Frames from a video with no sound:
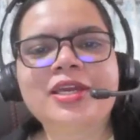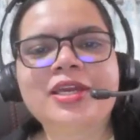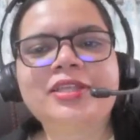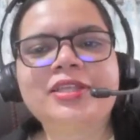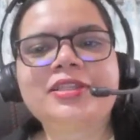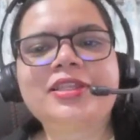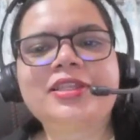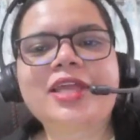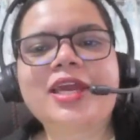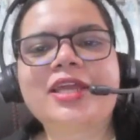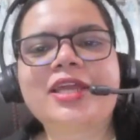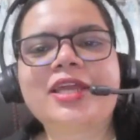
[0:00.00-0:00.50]

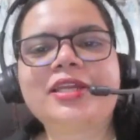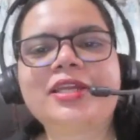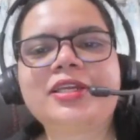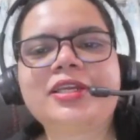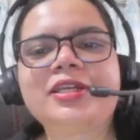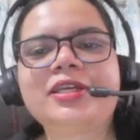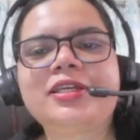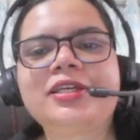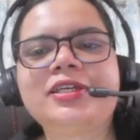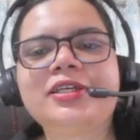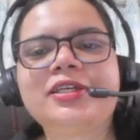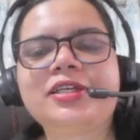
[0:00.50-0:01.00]

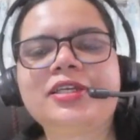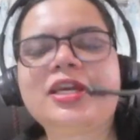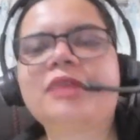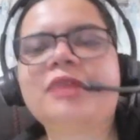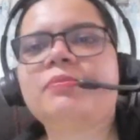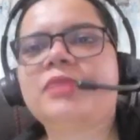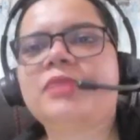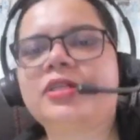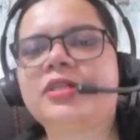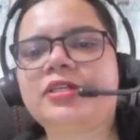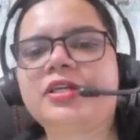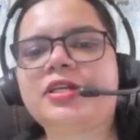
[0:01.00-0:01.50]
Then,
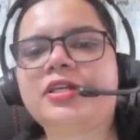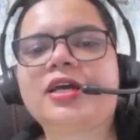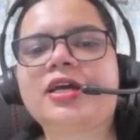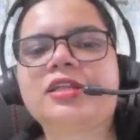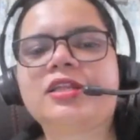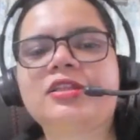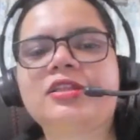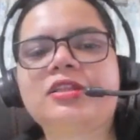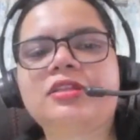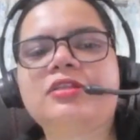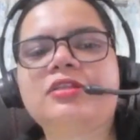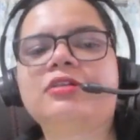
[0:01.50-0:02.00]
yeah, but as
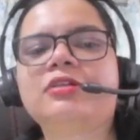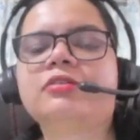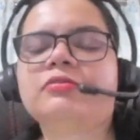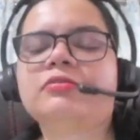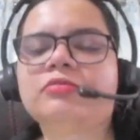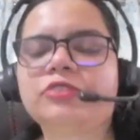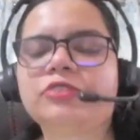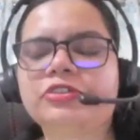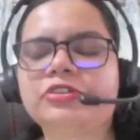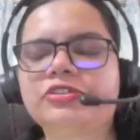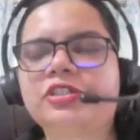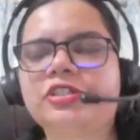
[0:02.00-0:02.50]

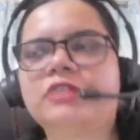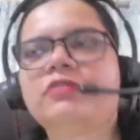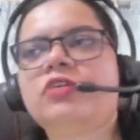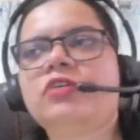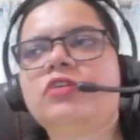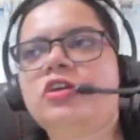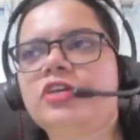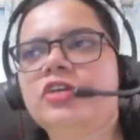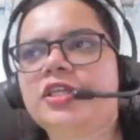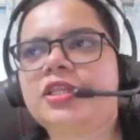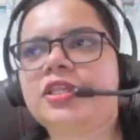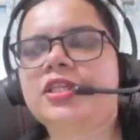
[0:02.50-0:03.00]
usually
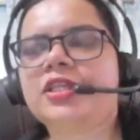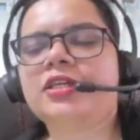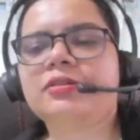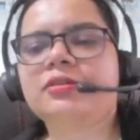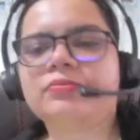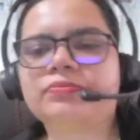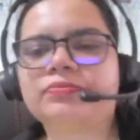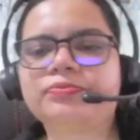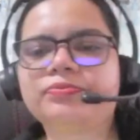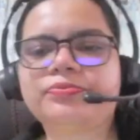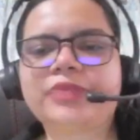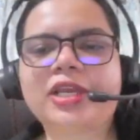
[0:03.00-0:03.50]
Walt Disney
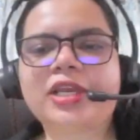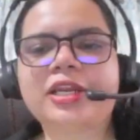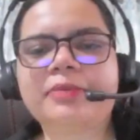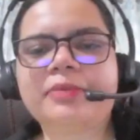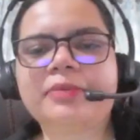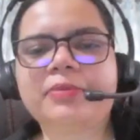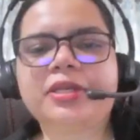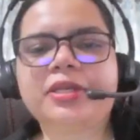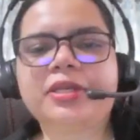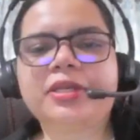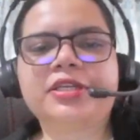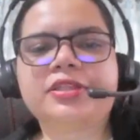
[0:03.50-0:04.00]

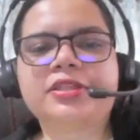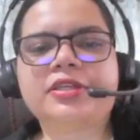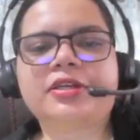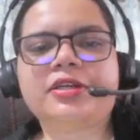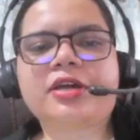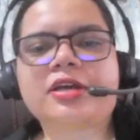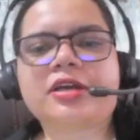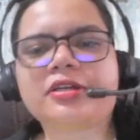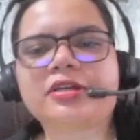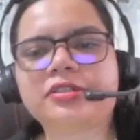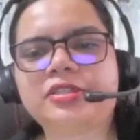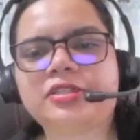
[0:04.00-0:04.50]
eliminates the
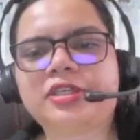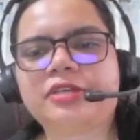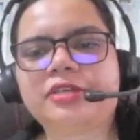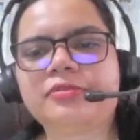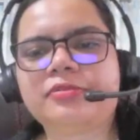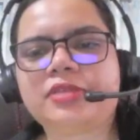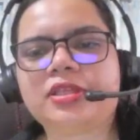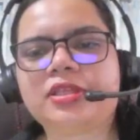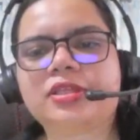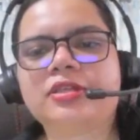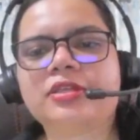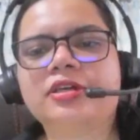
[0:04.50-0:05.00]
darker
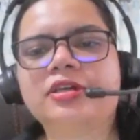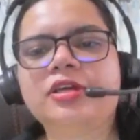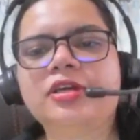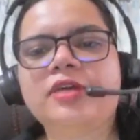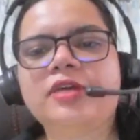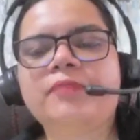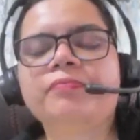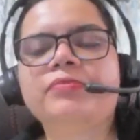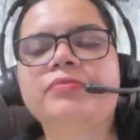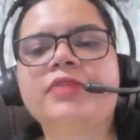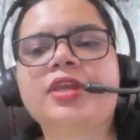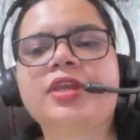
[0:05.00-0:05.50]
themes.
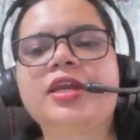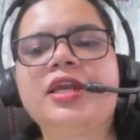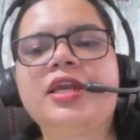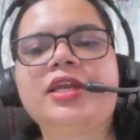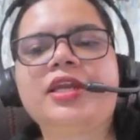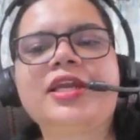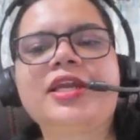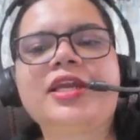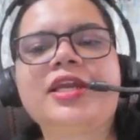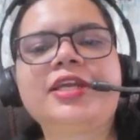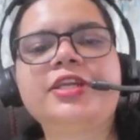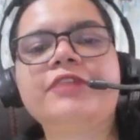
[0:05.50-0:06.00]
In
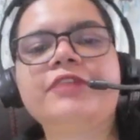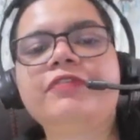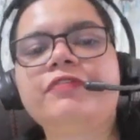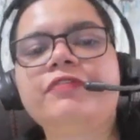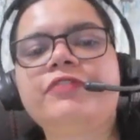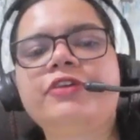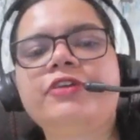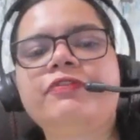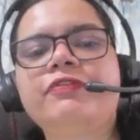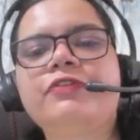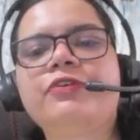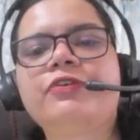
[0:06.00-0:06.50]

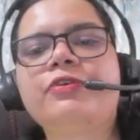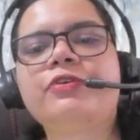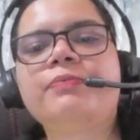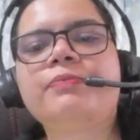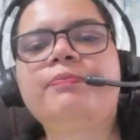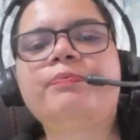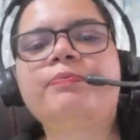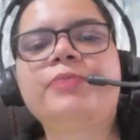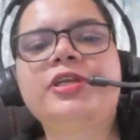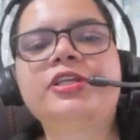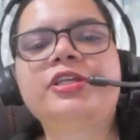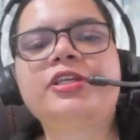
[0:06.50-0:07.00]
1954,
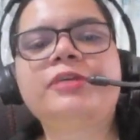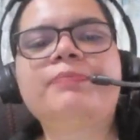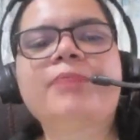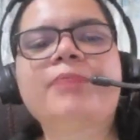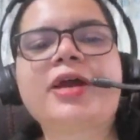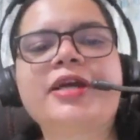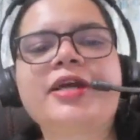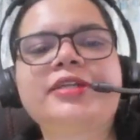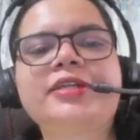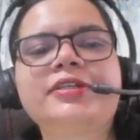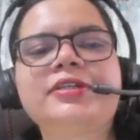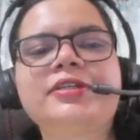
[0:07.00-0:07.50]
Peter
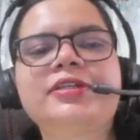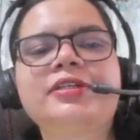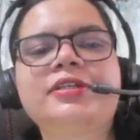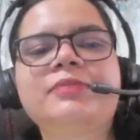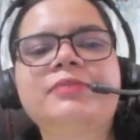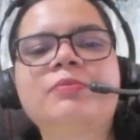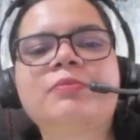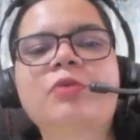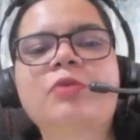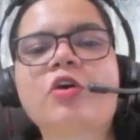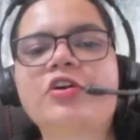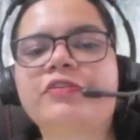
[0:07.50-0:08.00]
Pan
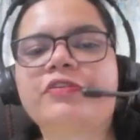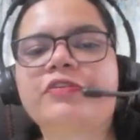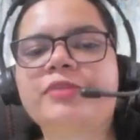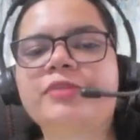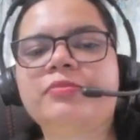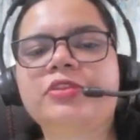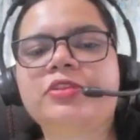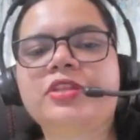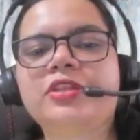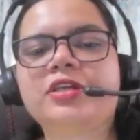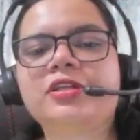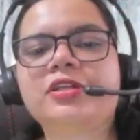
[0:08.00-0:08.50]
Broadway
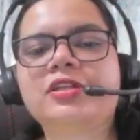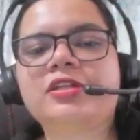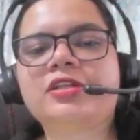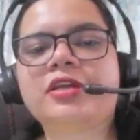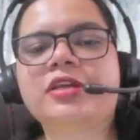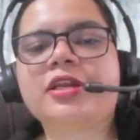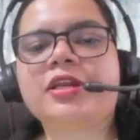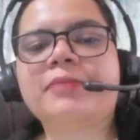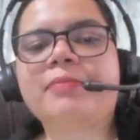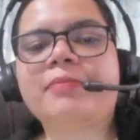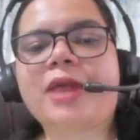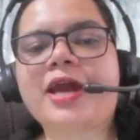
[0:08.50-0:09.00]
musical
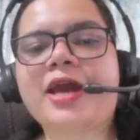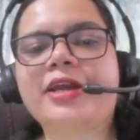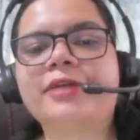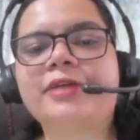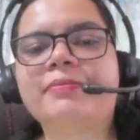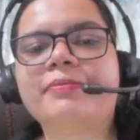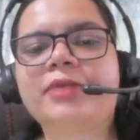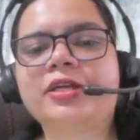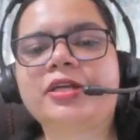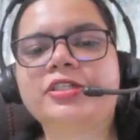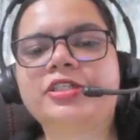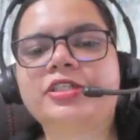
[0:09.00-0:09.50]
starring
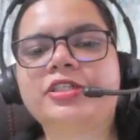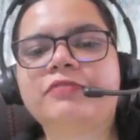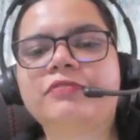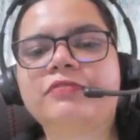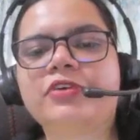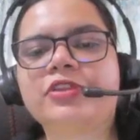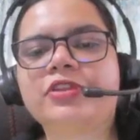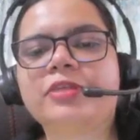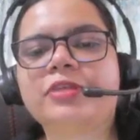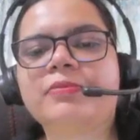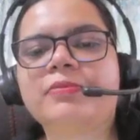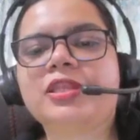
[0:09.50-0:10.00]
MaryMartin
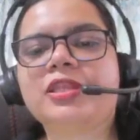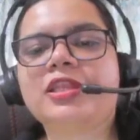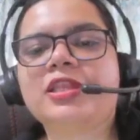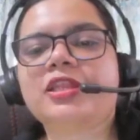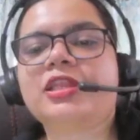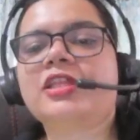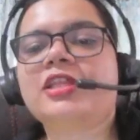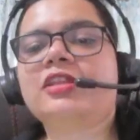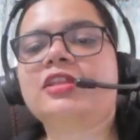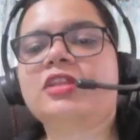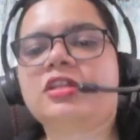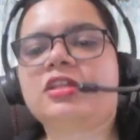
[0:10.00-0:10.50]
was
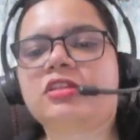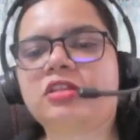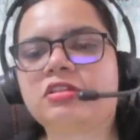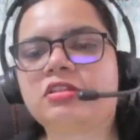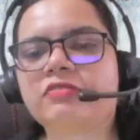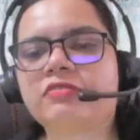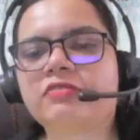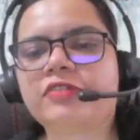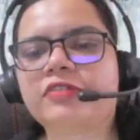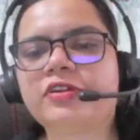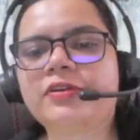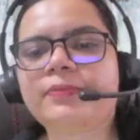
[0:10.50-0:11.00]
immensely
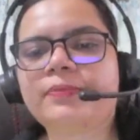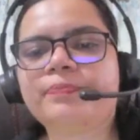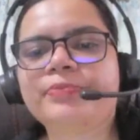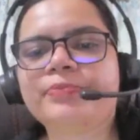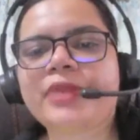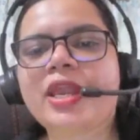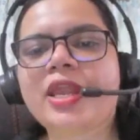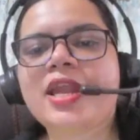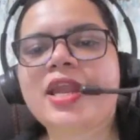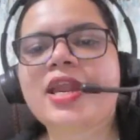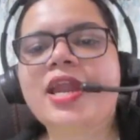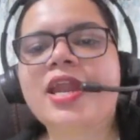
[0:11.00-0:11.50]
successful
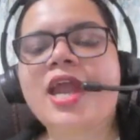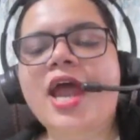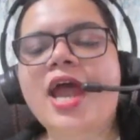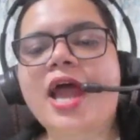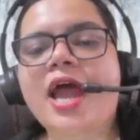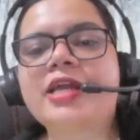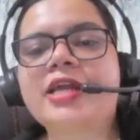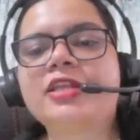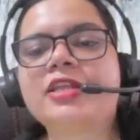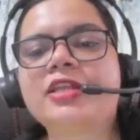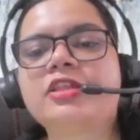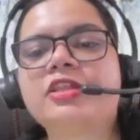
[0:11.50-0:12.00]

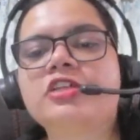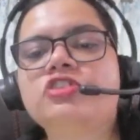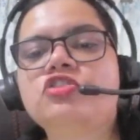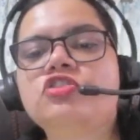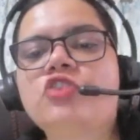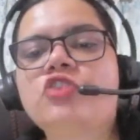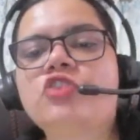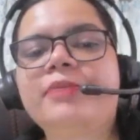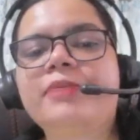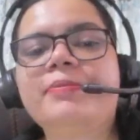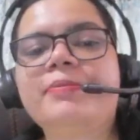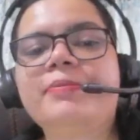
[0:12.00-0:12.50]
and has
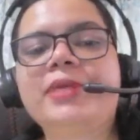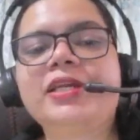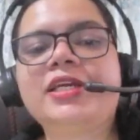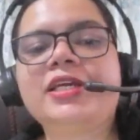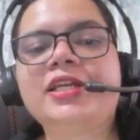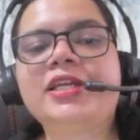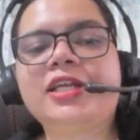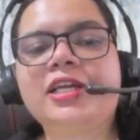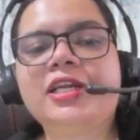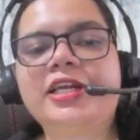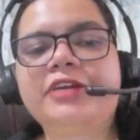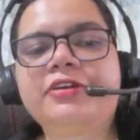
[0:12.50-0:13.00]
enjoyed many
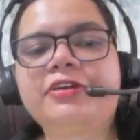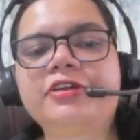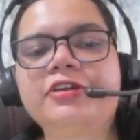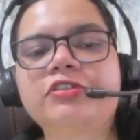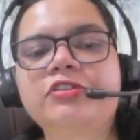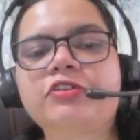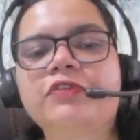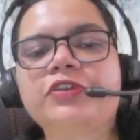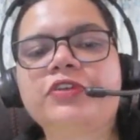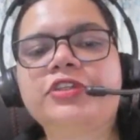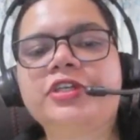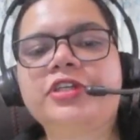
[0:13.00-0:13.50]
relatives
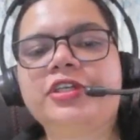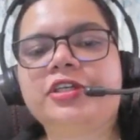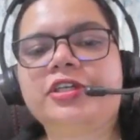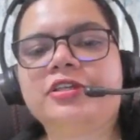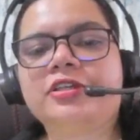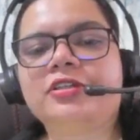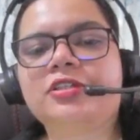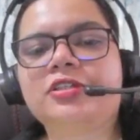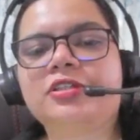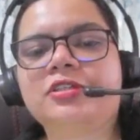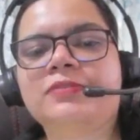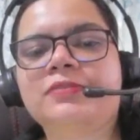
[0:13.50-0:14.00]
over the
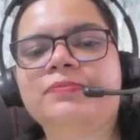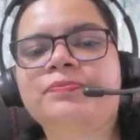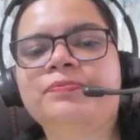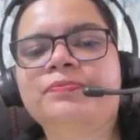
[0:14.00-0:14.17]
years.